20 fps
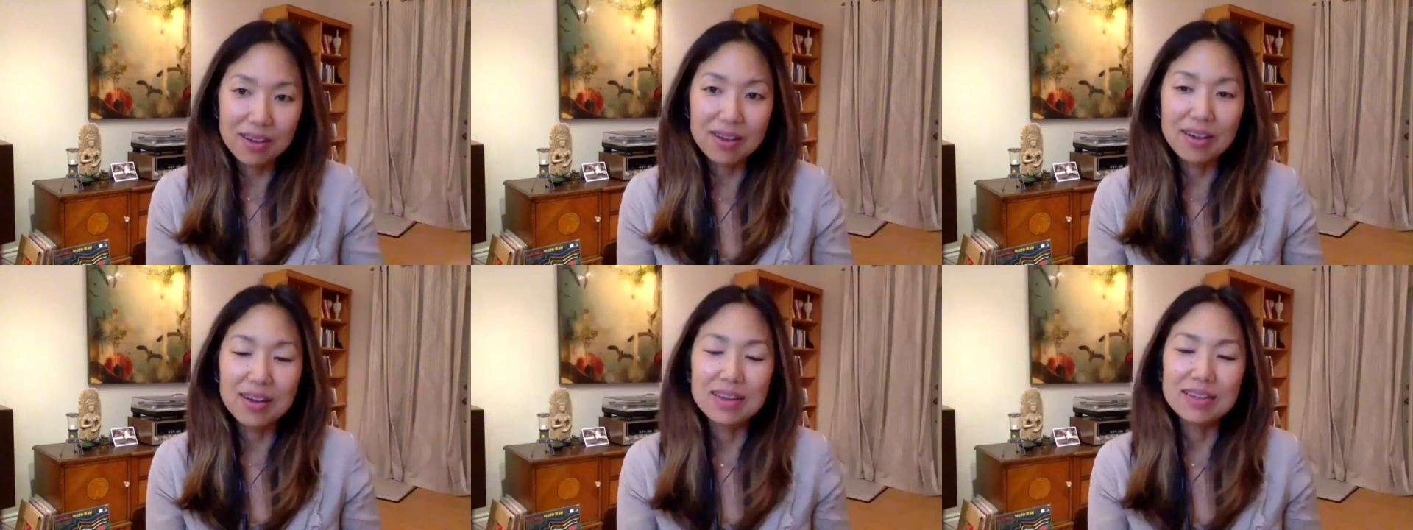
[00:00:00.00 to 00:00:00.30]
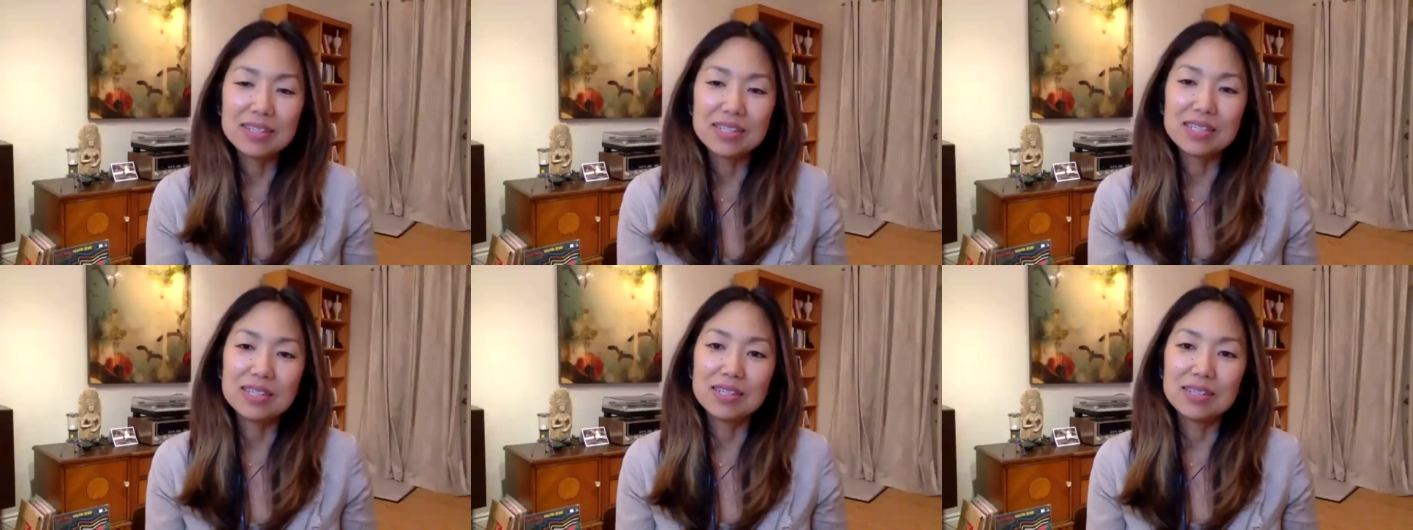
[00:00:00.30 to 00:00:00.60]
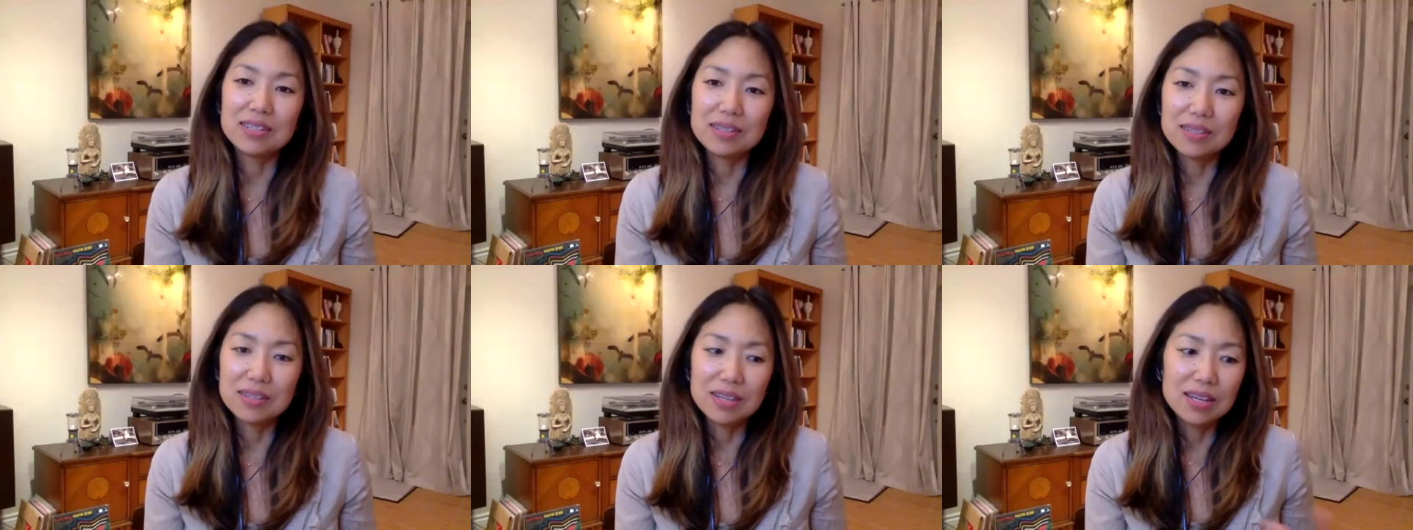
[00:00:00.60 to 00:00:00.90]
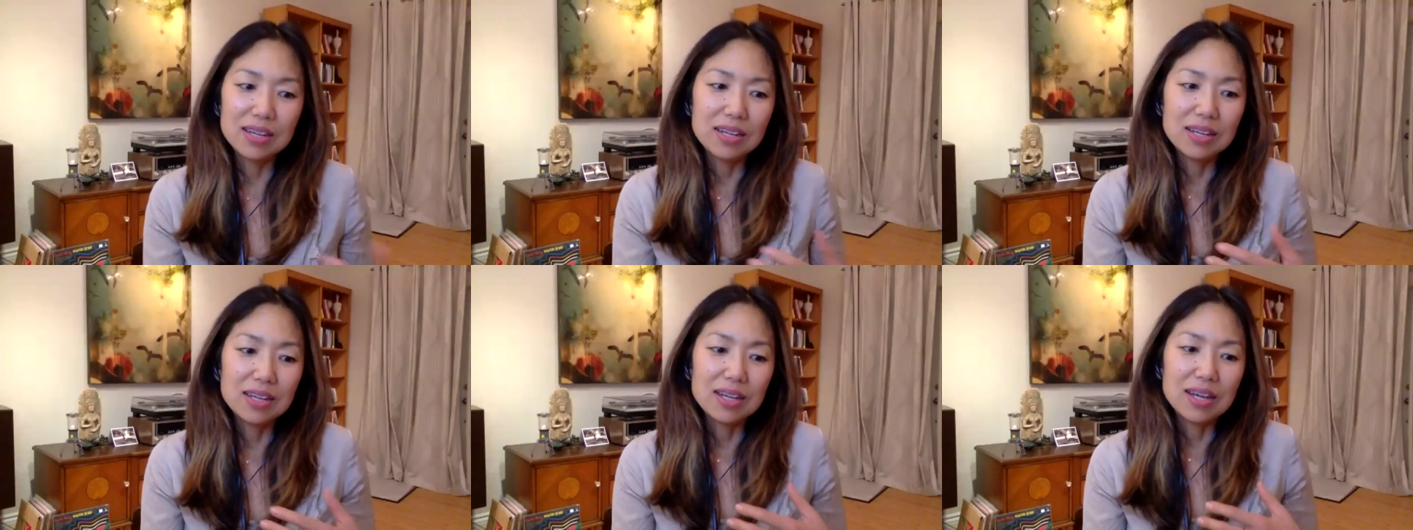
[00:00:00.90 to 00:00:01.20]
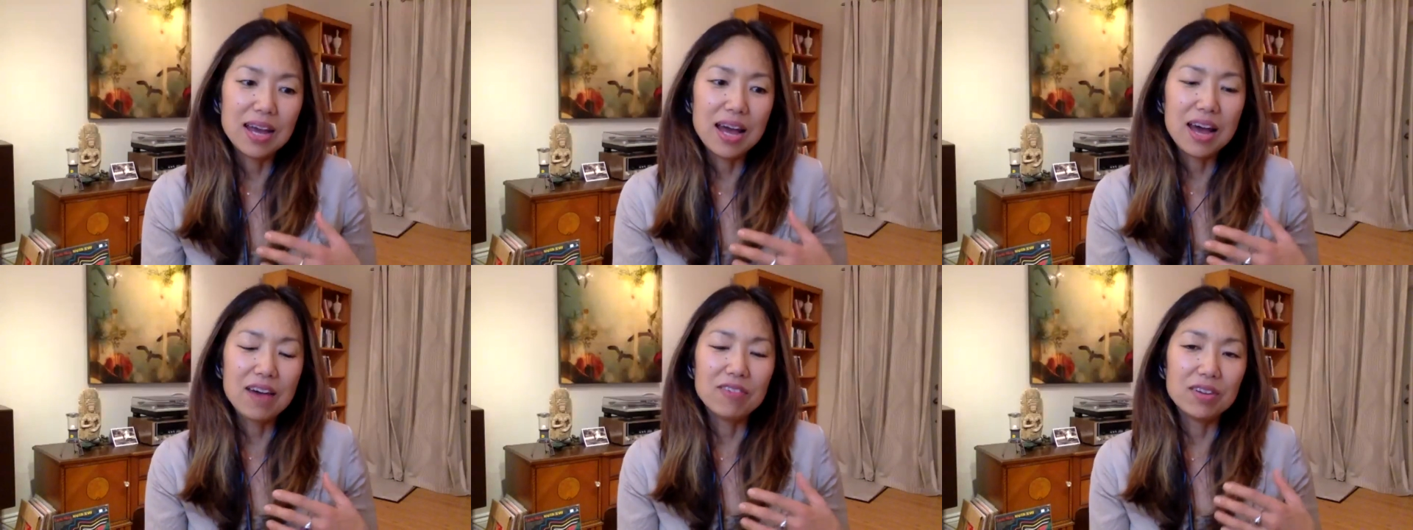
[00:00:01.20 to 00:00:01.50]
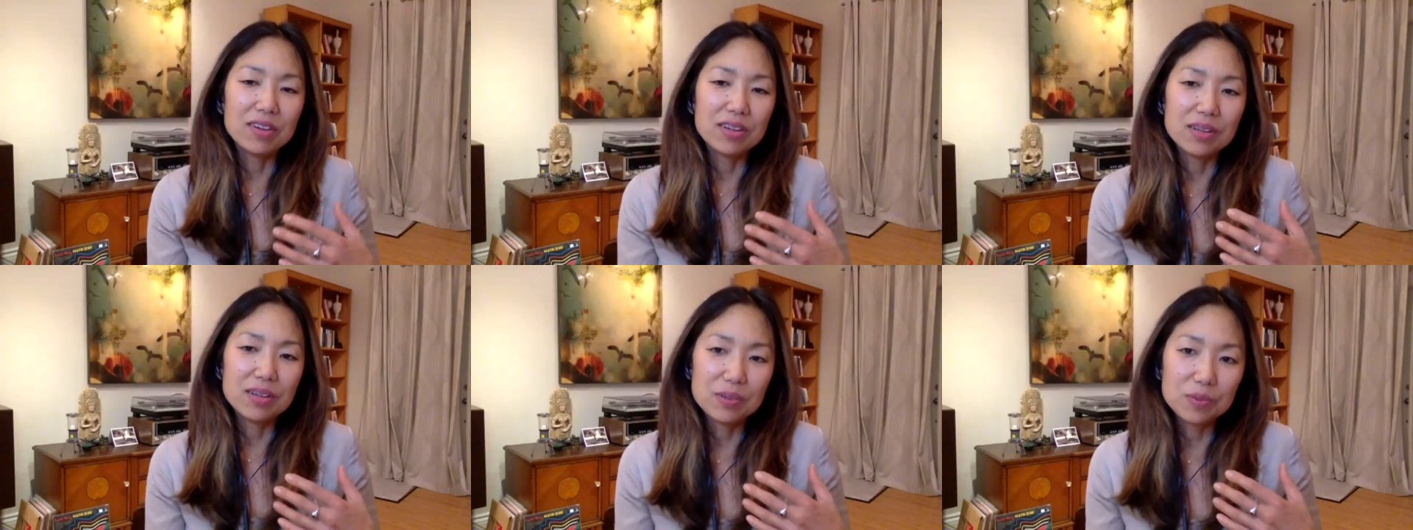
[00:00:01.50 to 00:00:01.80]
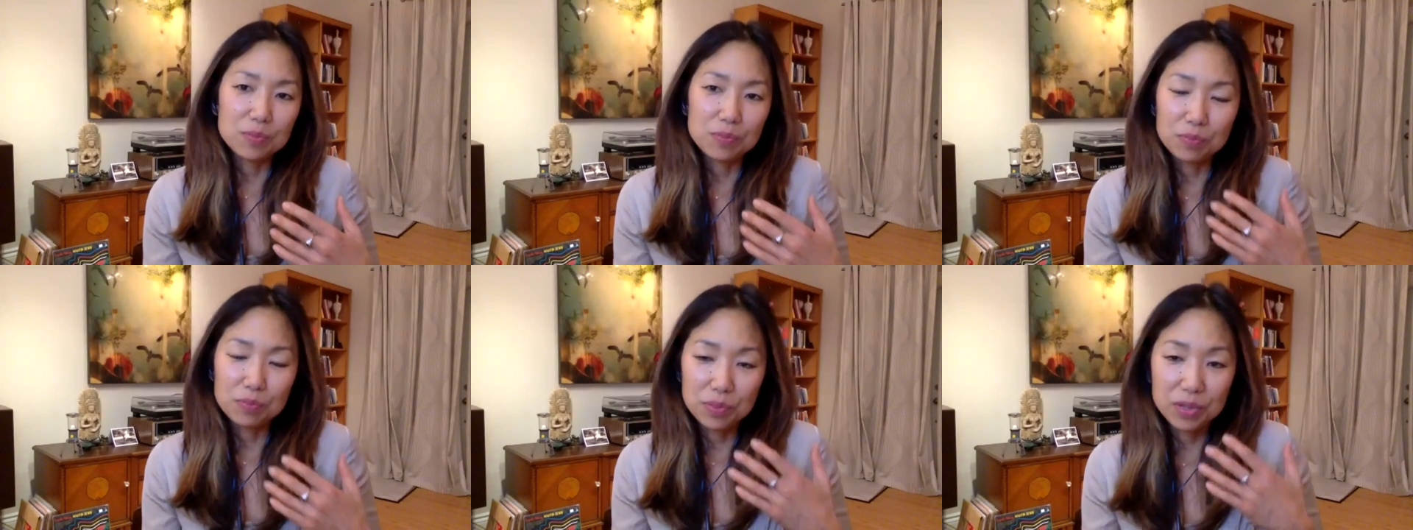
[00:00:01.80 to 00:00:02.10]
eyes to have a
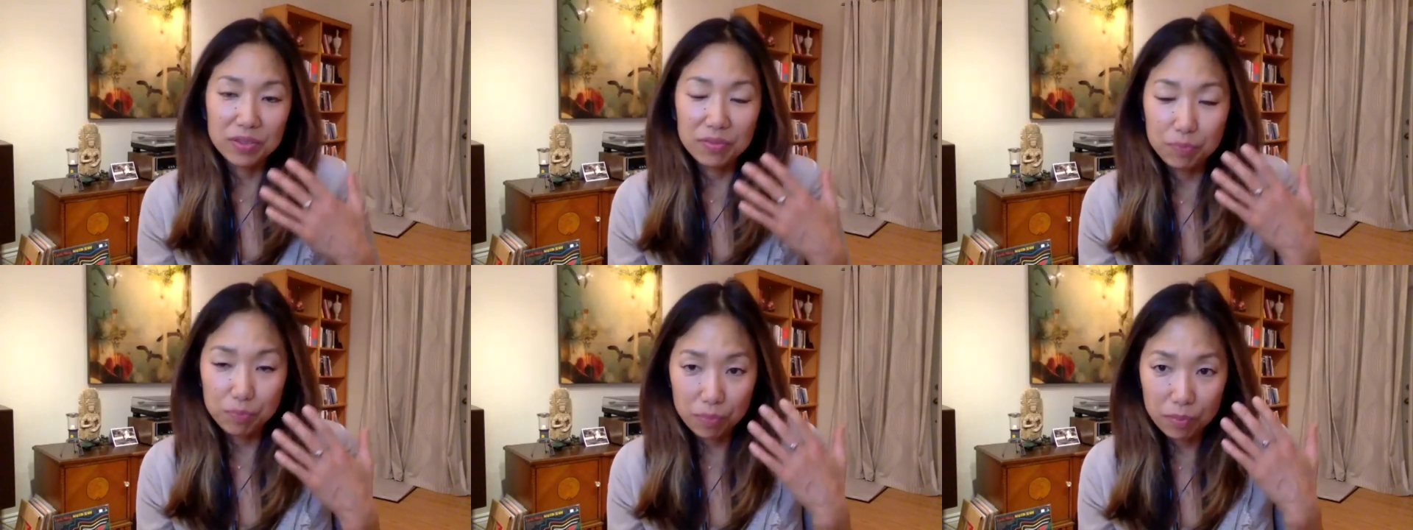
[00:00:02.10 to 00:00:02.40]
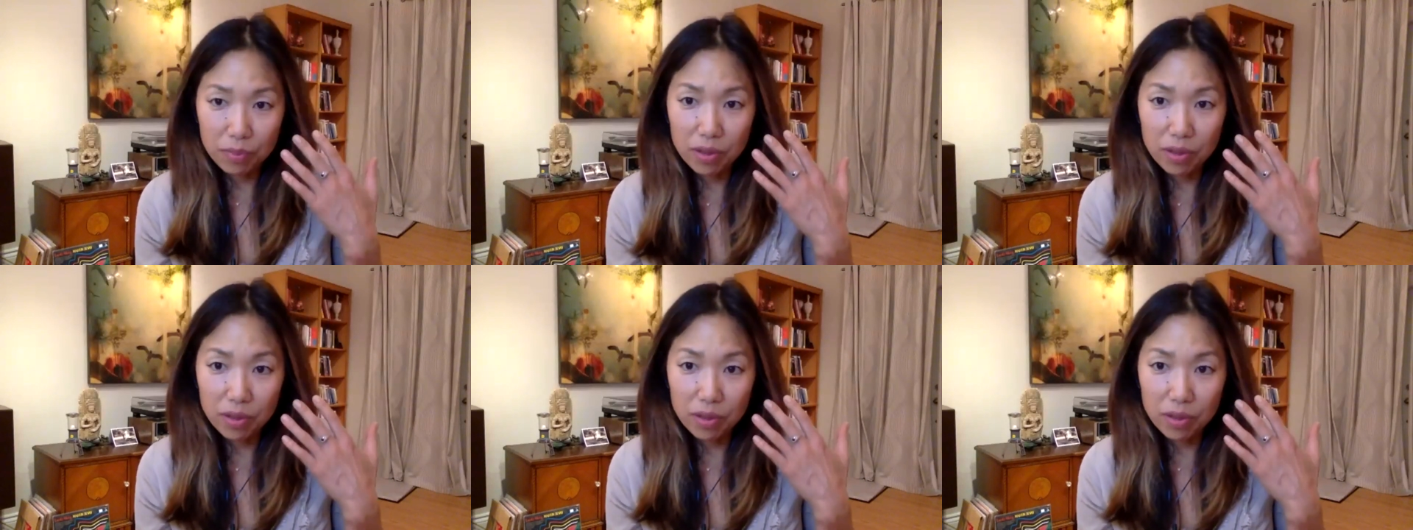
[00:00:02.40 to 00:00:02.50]
bit